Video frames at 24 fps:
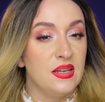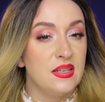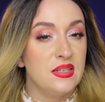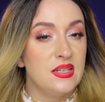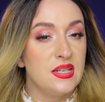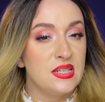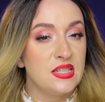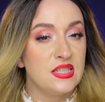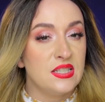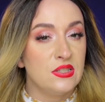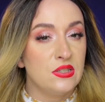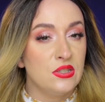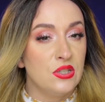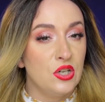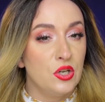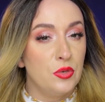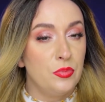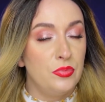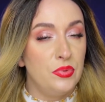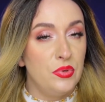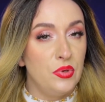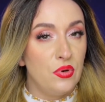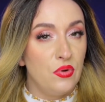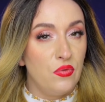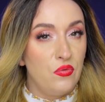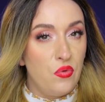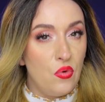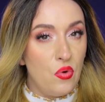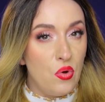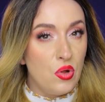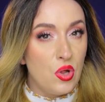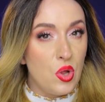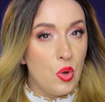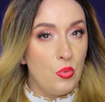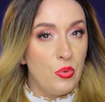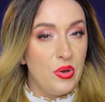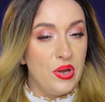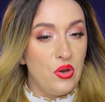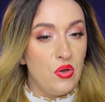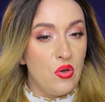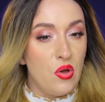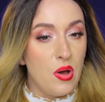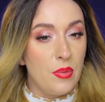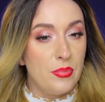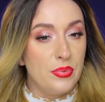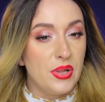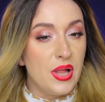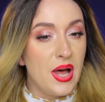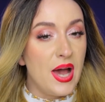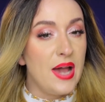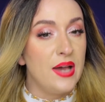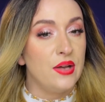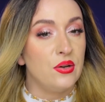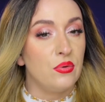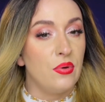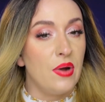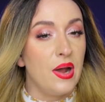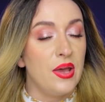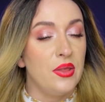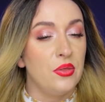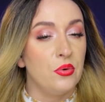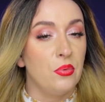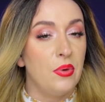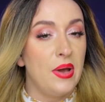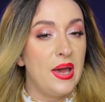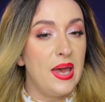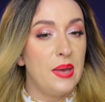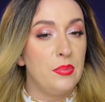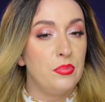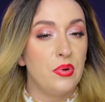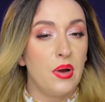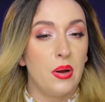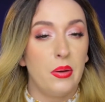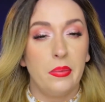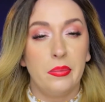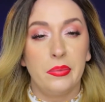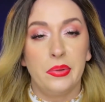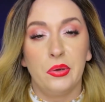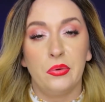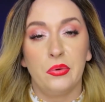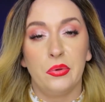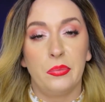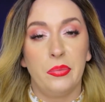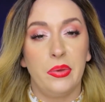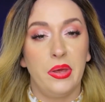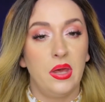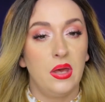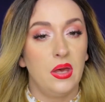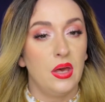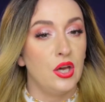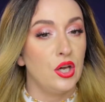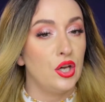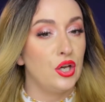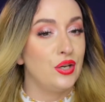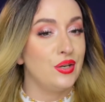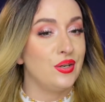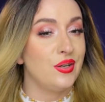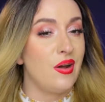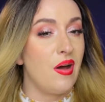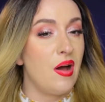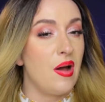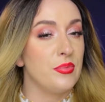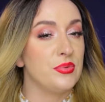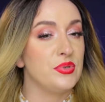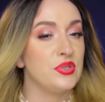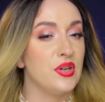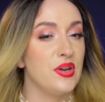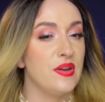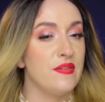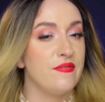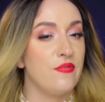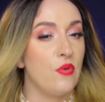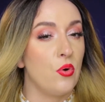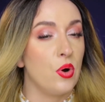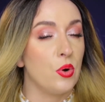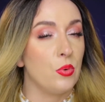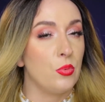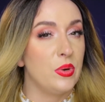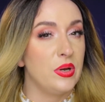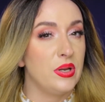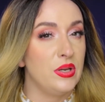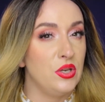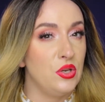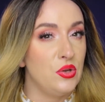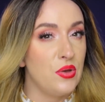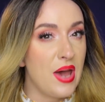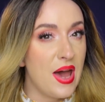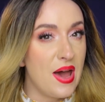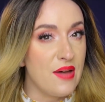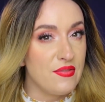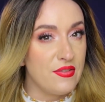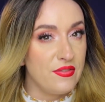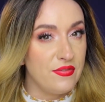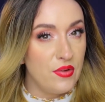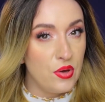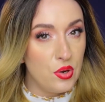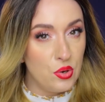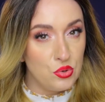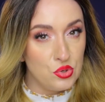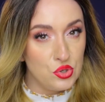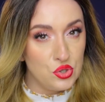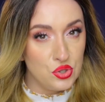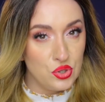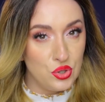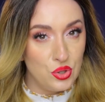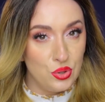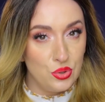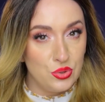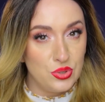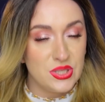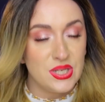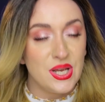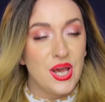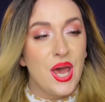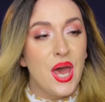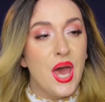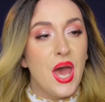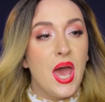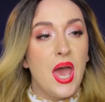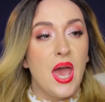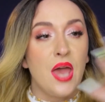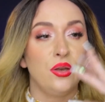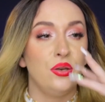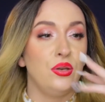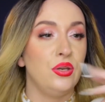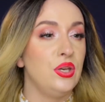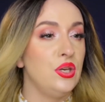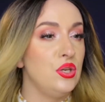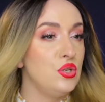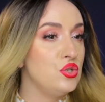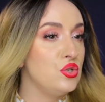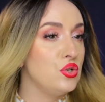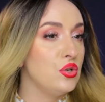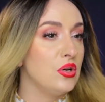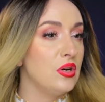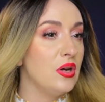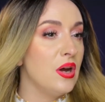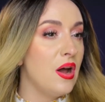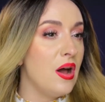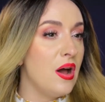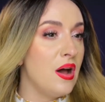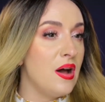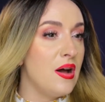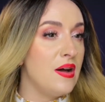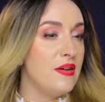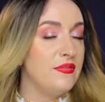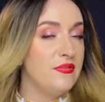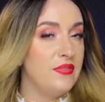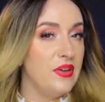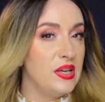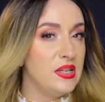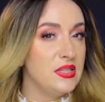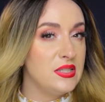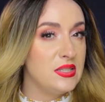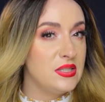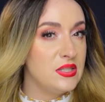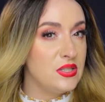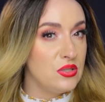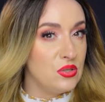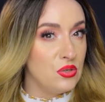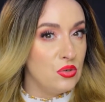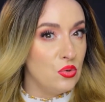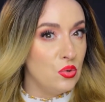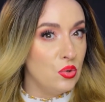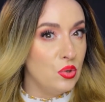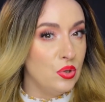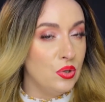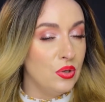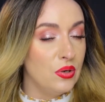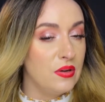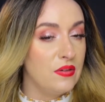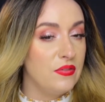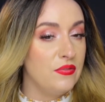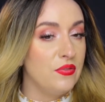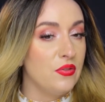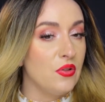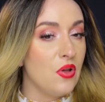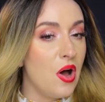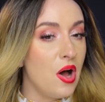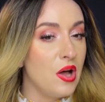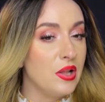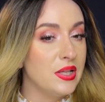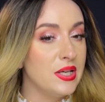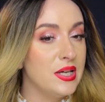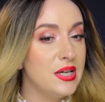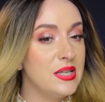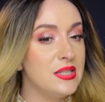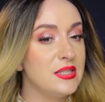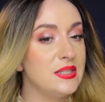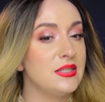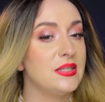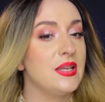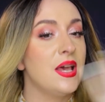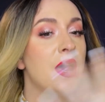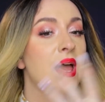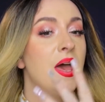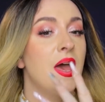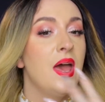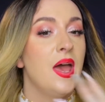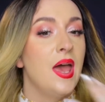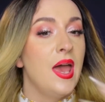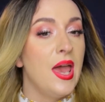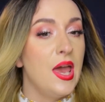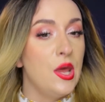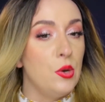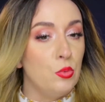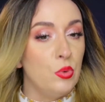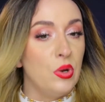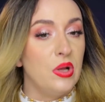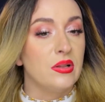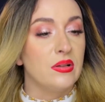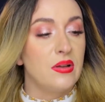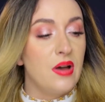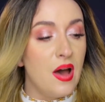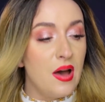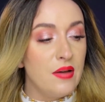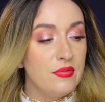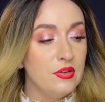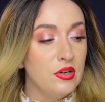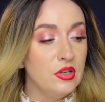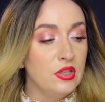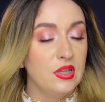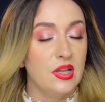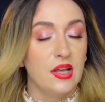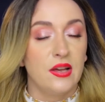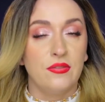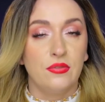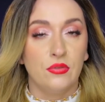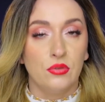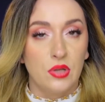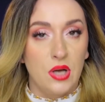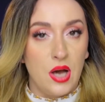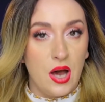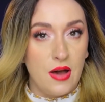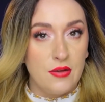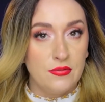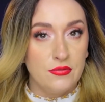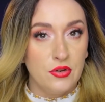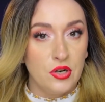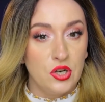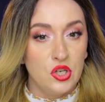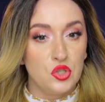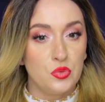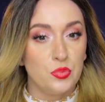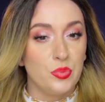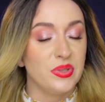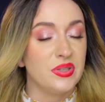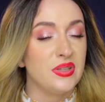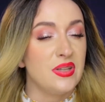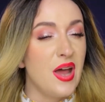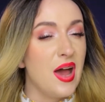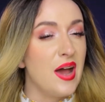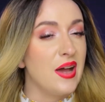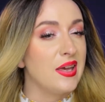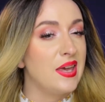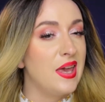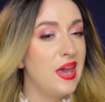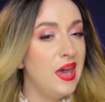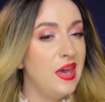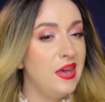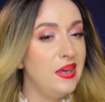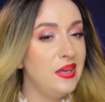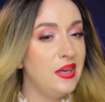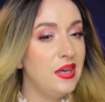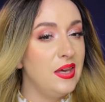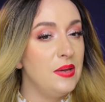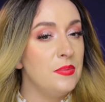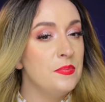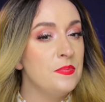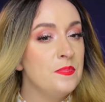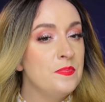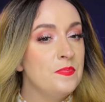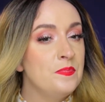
It does look beautiful when you apply it right away. Probably would be a good option for when you have a photo shoot and you need your face to look flawless and well covered, like full coverage, but not cakey.